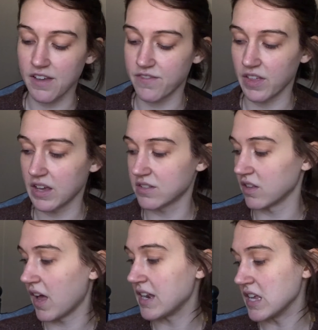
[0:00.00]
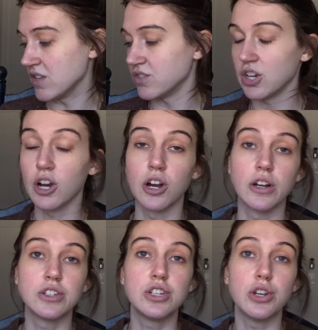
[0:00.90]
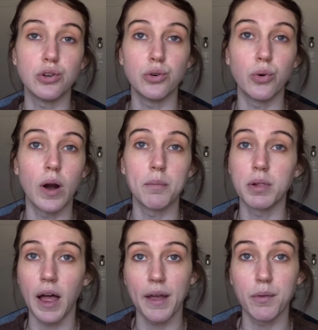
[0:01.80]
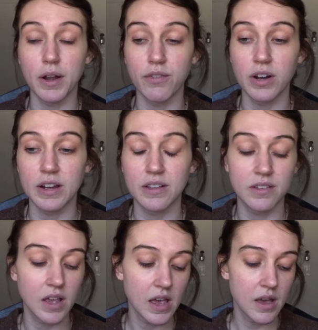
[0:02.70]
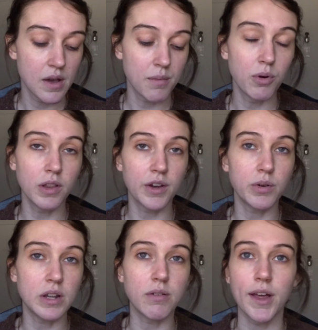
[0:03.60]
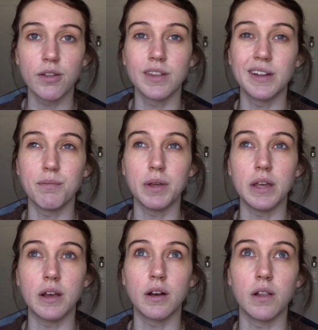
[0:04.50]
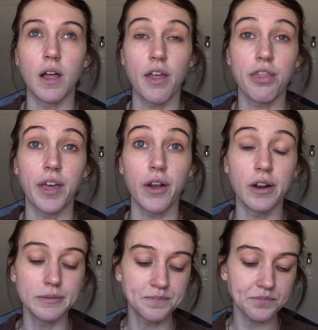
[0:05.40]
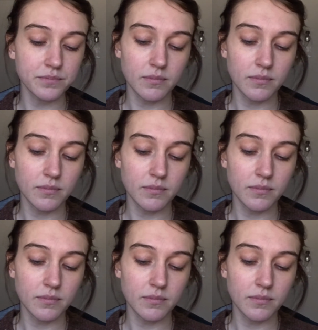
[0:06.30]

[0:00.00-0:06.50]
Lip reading: I feel like it's a lot easier to apply whenever it is more liquidy rather than it being a lot thicker.